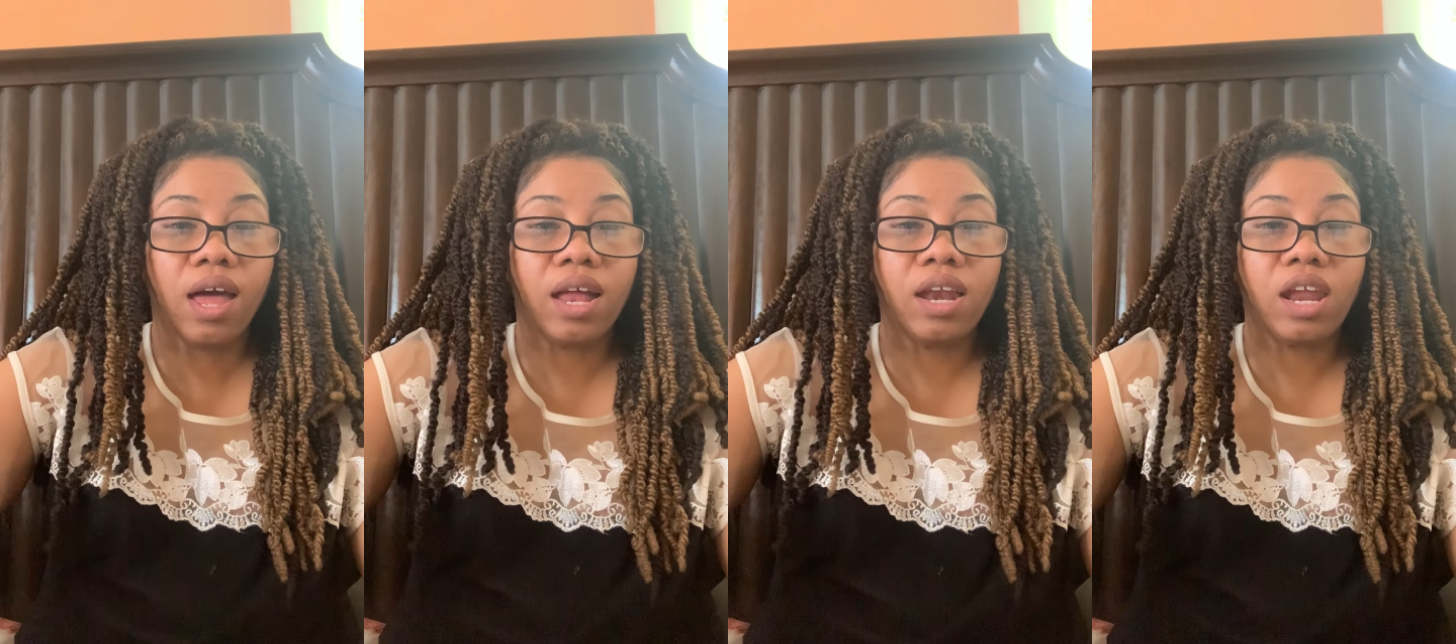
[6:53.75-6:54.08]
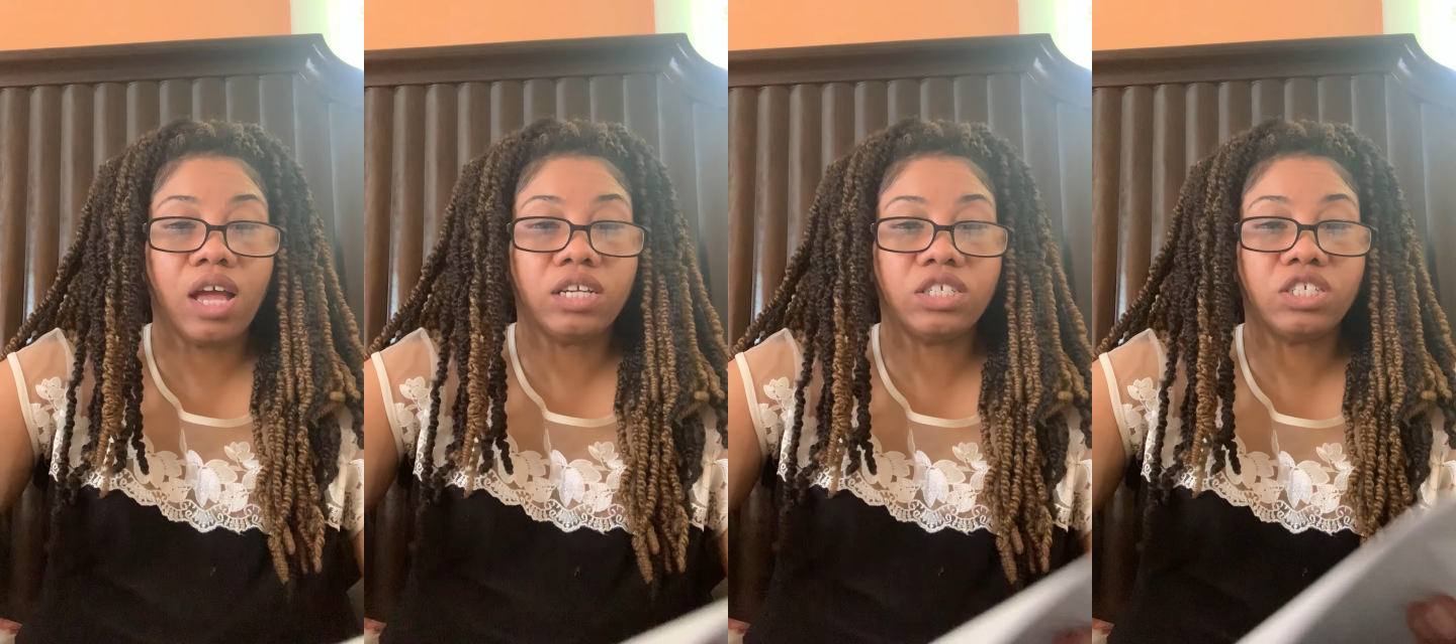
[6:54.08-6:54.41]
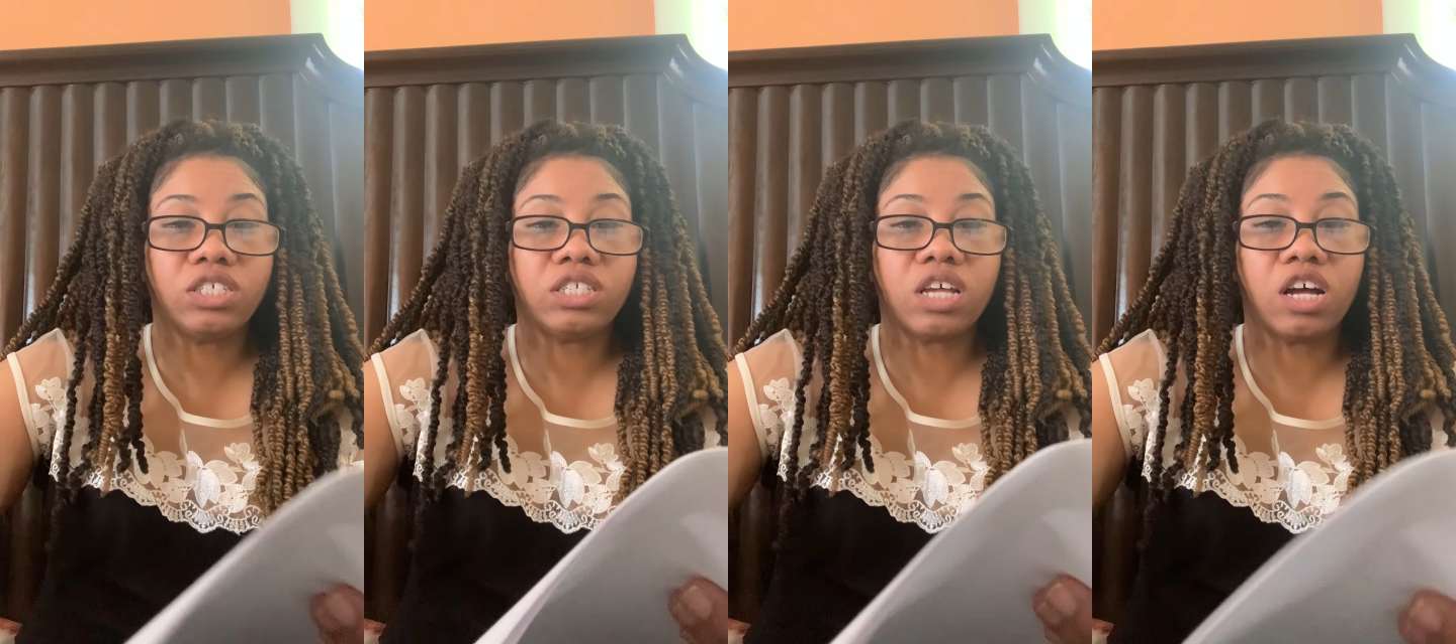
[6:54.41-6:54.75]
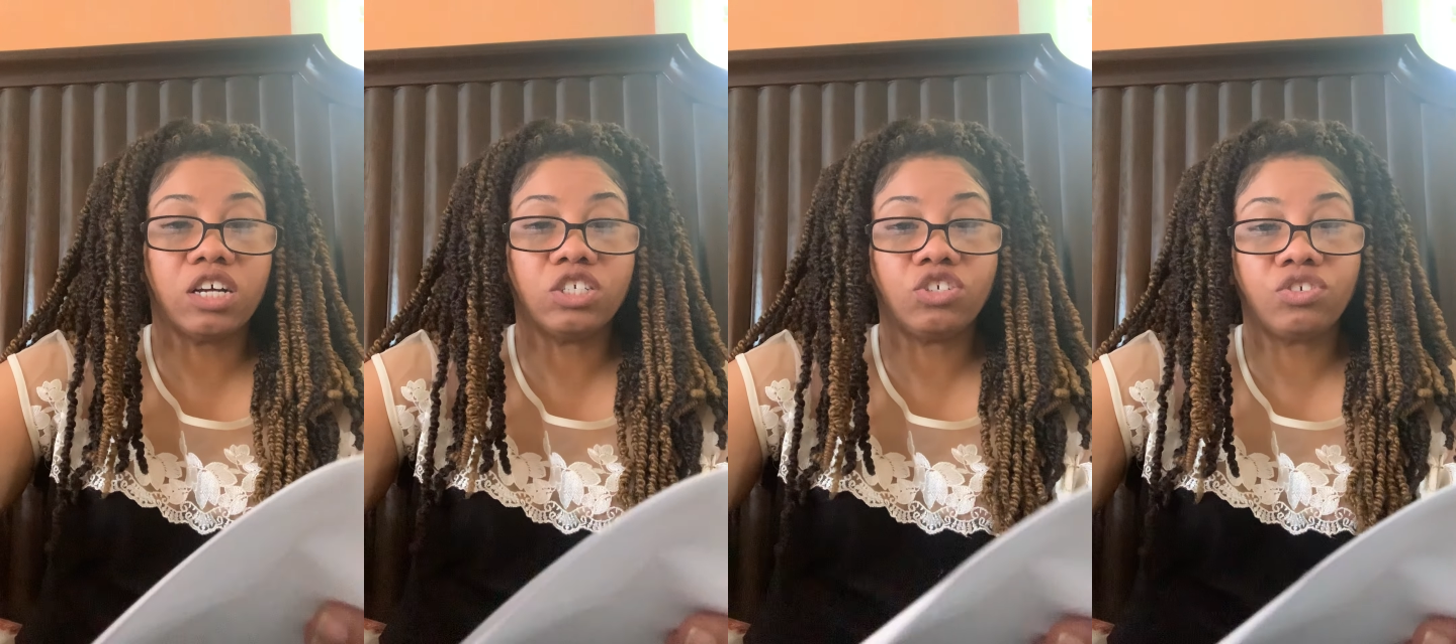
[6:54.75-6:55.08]
A nation's
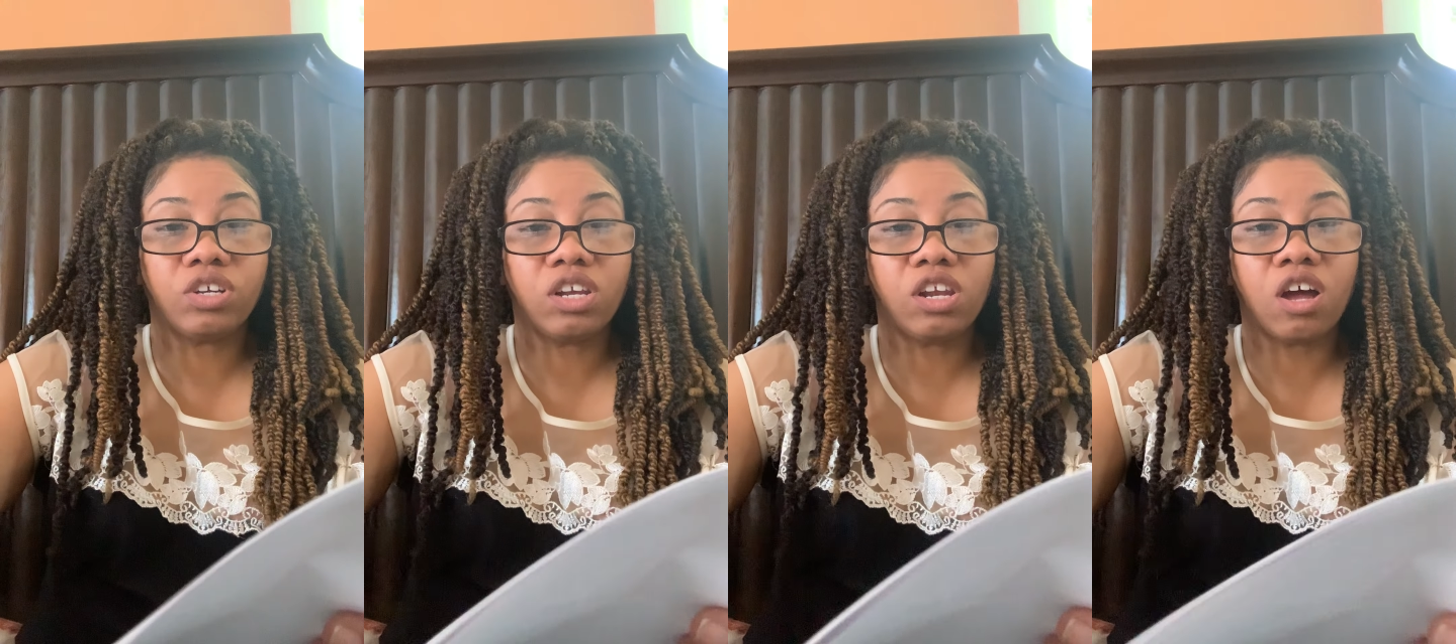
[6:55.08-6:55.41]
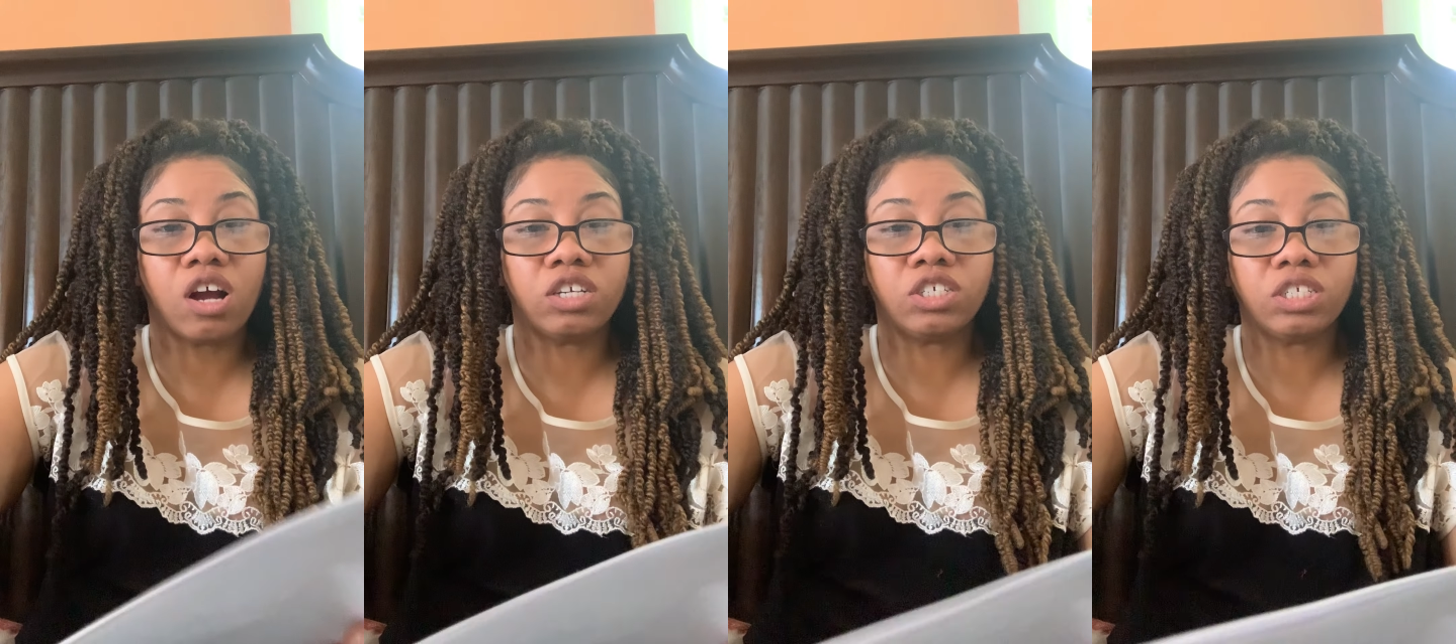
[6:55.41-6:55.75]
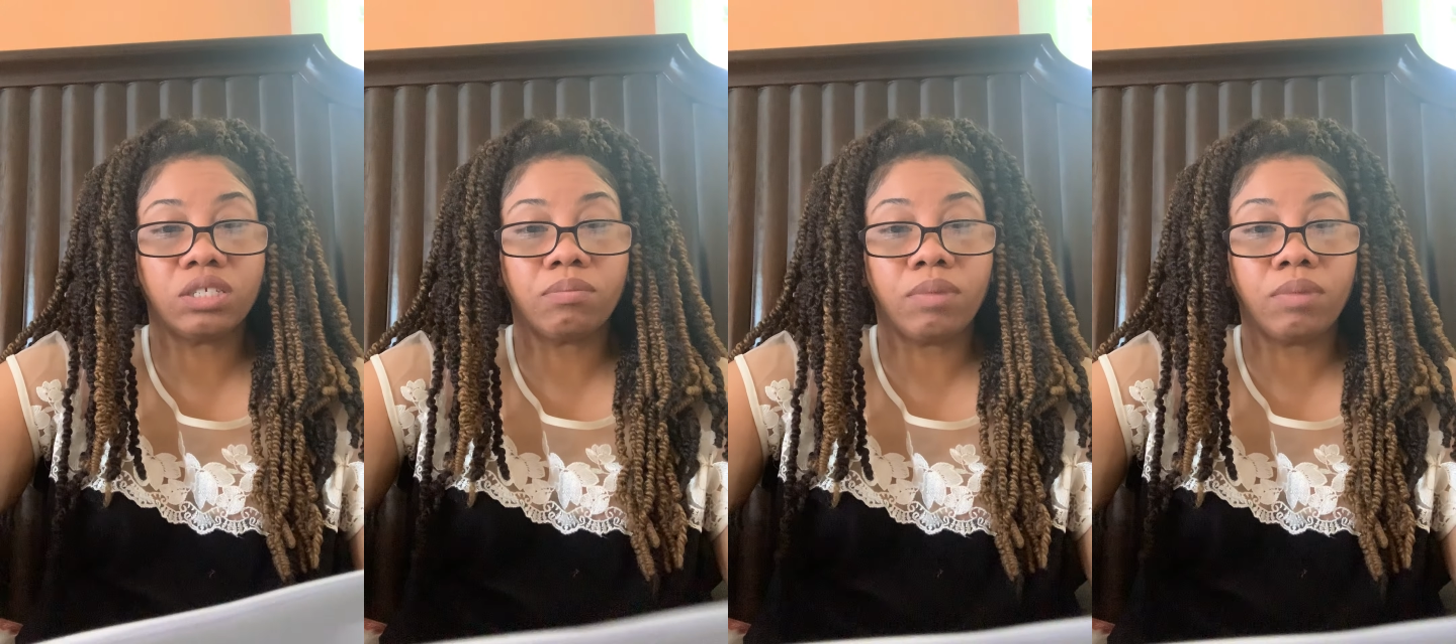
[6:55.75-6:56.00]
100 largest